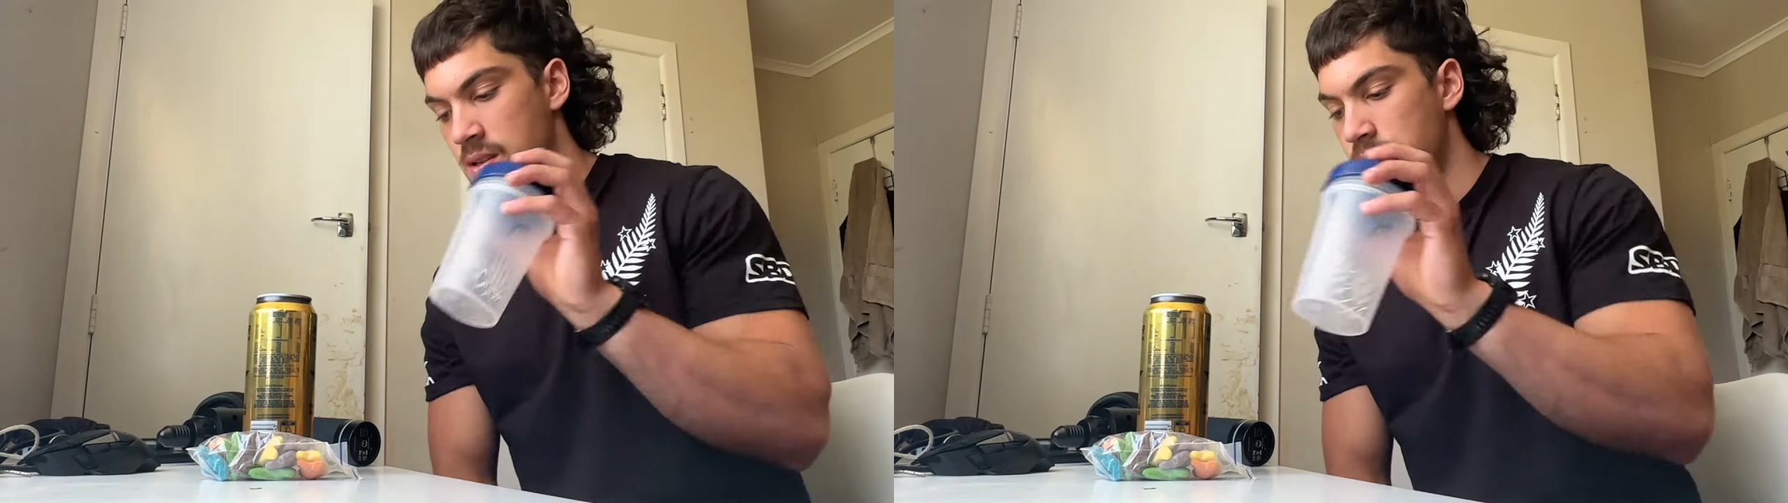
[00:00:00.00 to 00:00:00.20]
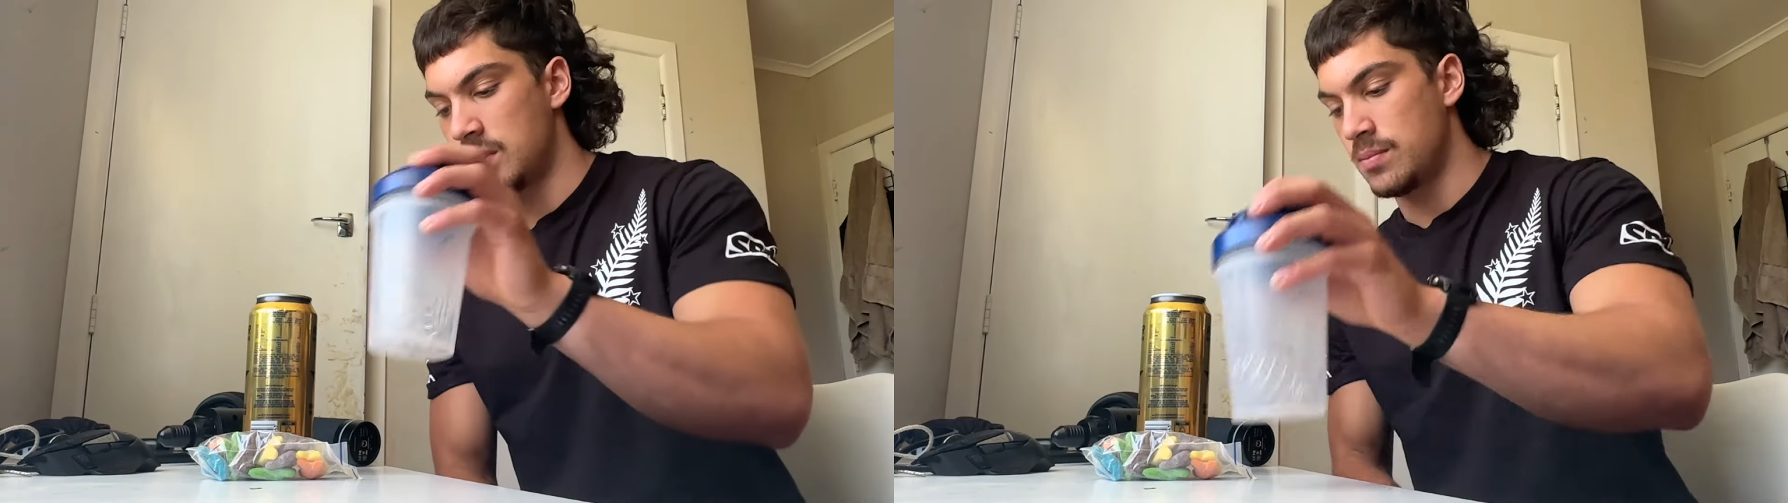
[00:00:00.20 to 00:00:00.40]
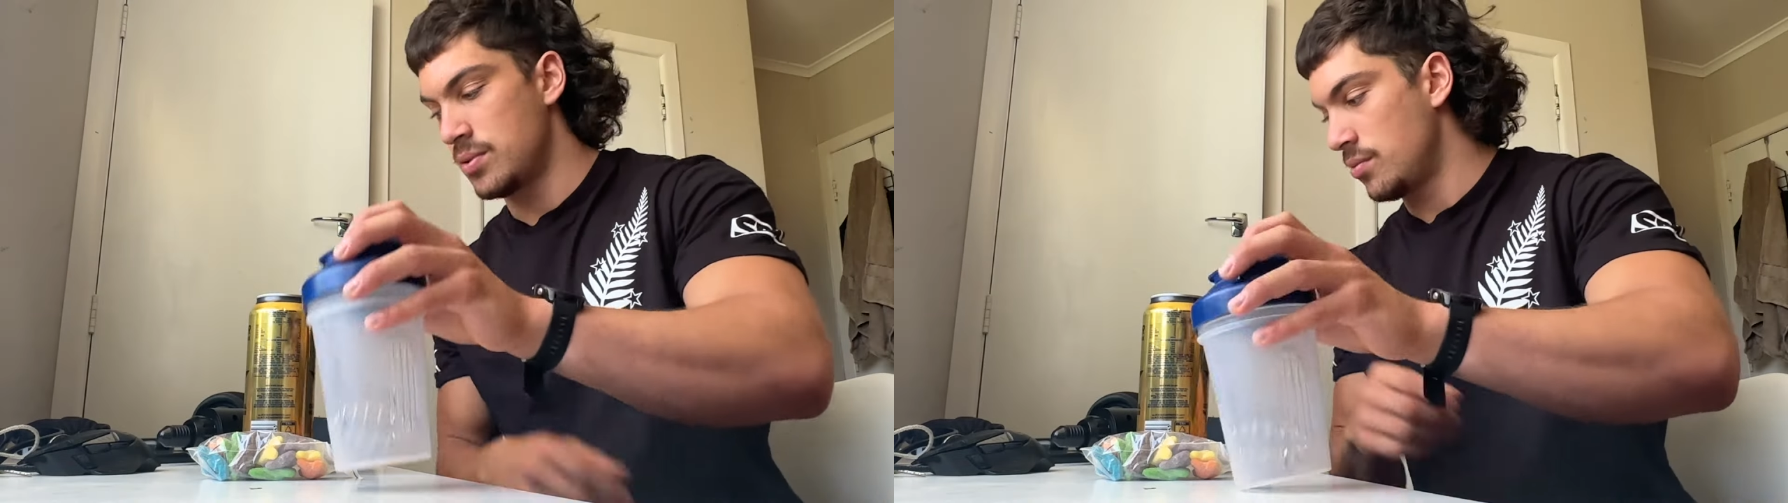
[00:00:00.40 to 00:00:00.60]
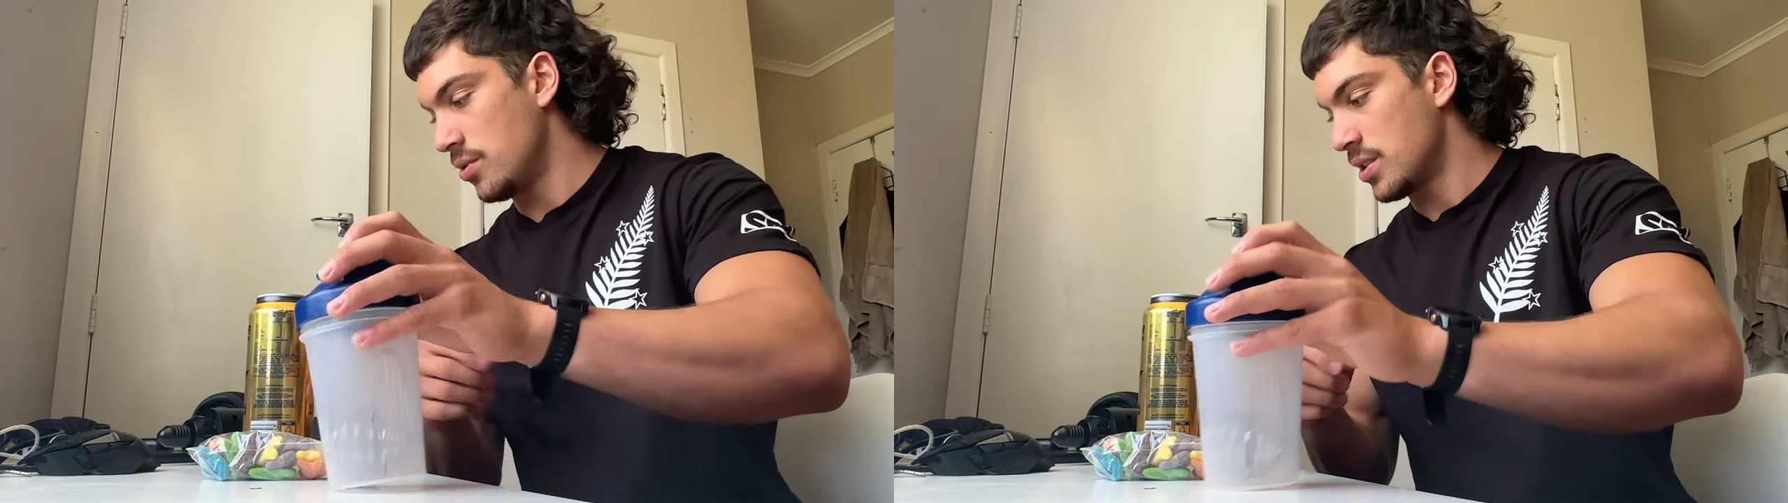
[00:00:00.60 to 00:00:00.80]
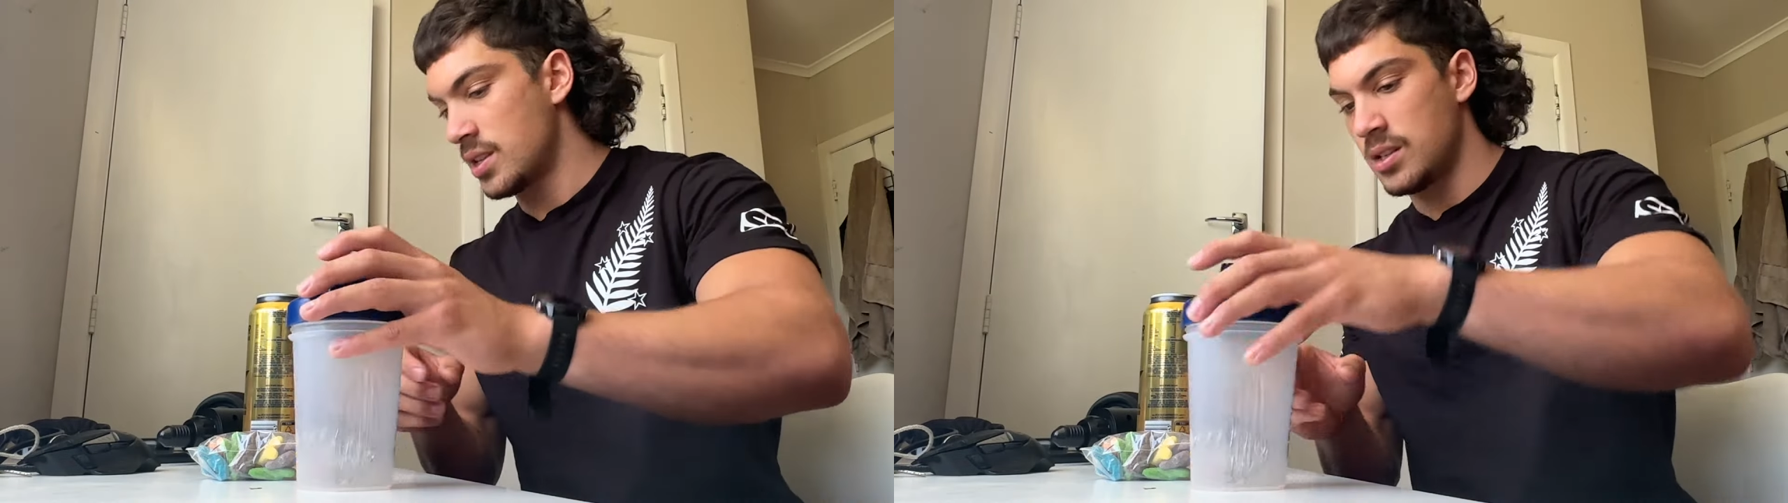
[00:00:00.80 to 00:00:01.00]
up my
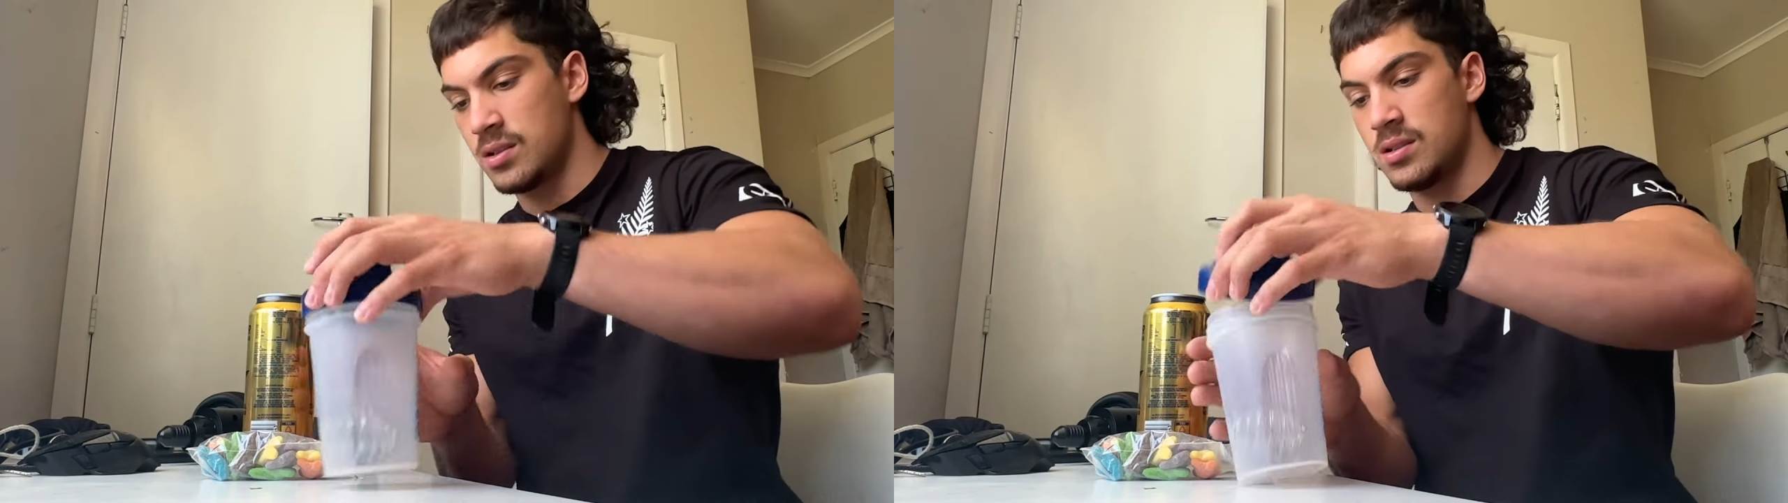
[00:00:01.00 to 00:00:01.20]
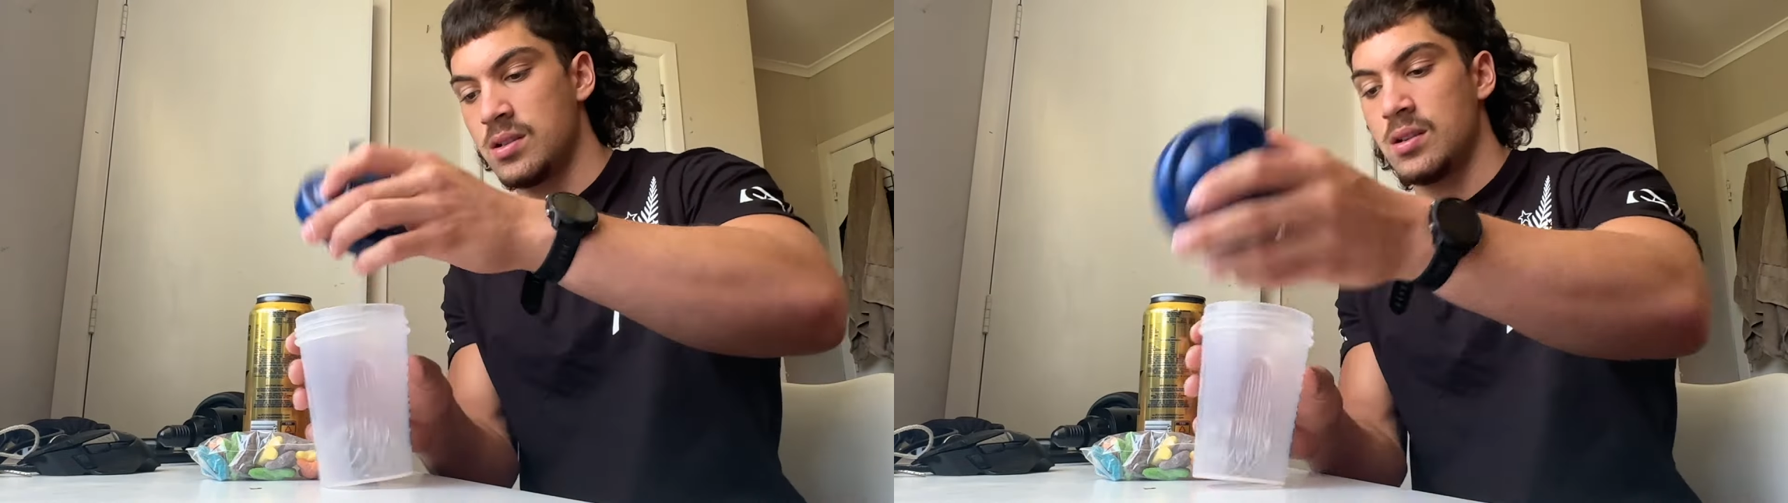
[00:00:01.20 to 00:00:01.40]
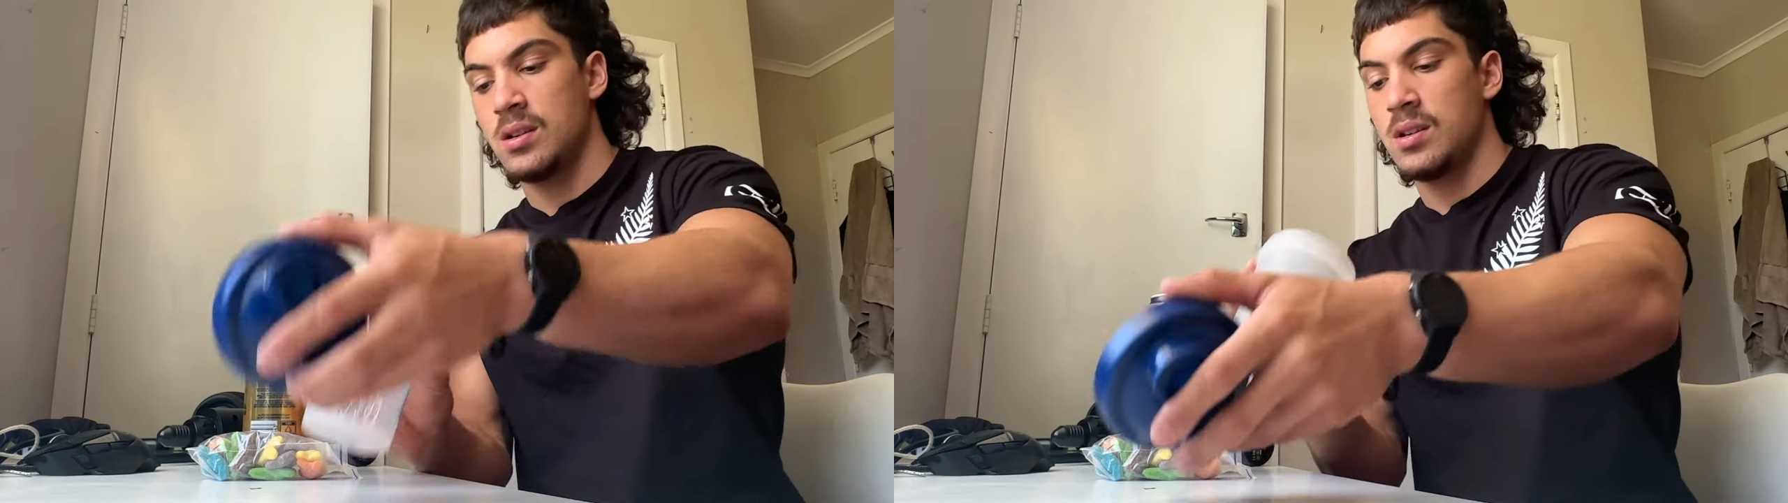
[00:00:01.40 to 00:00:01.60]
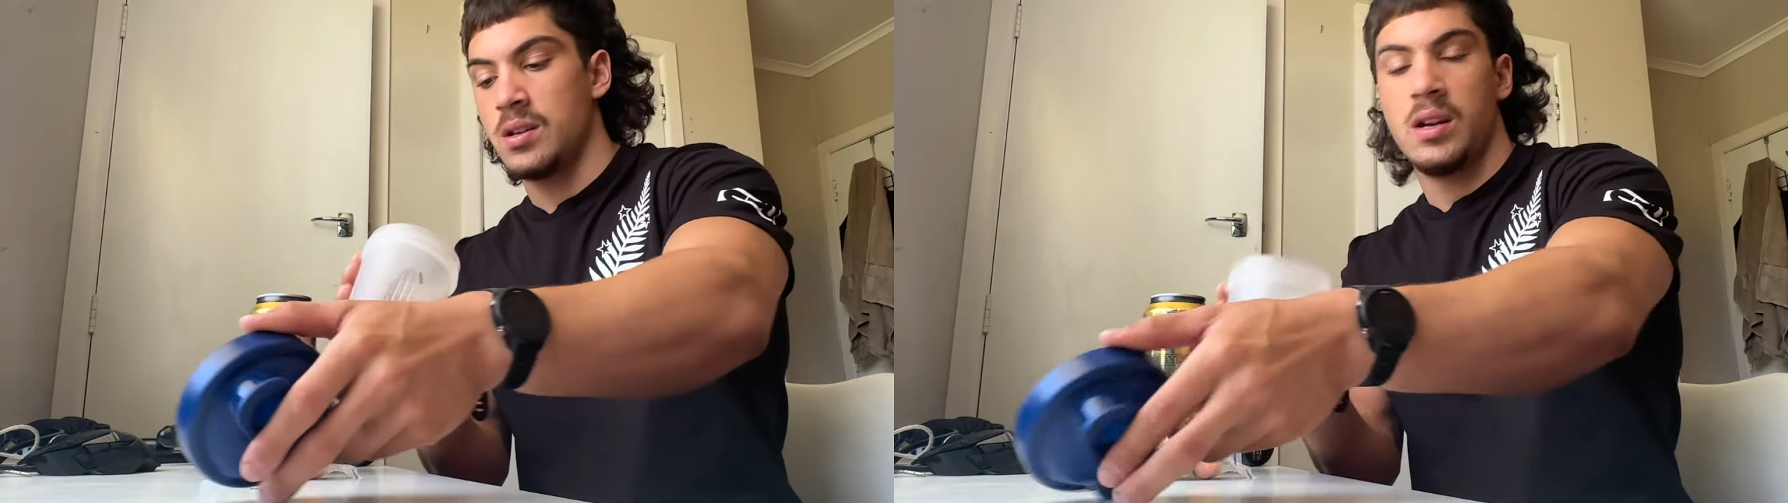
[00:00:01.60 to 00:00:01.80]
pre-workout